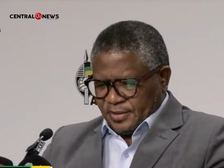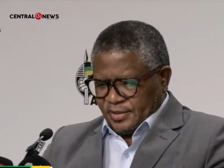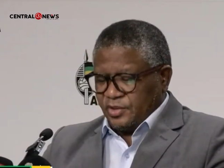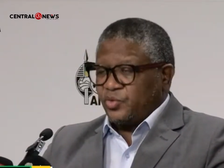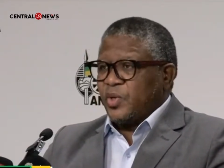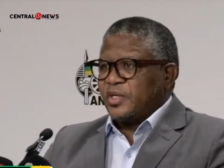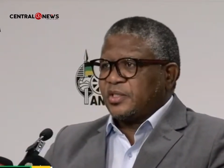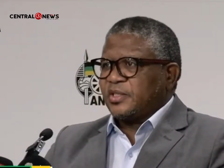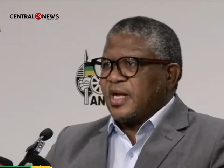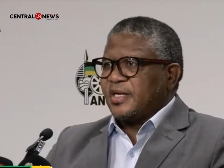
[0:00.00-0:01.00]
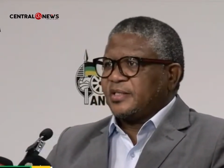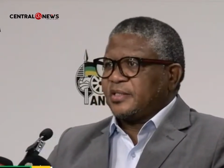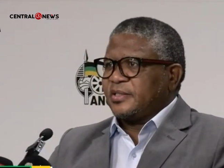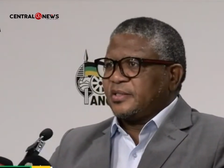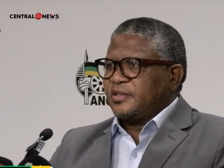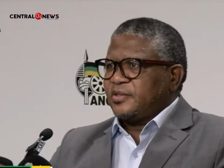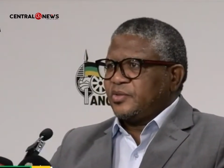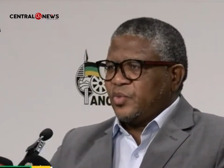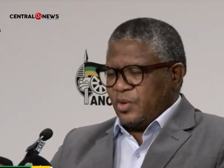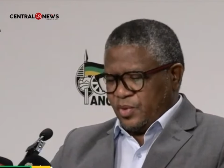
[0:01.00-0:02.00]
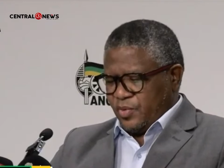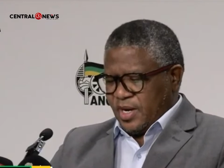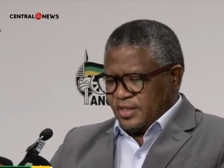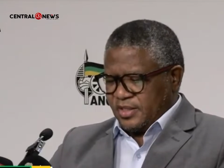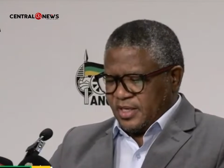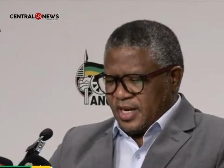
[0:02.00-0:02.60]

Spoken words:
In 2019, when we went and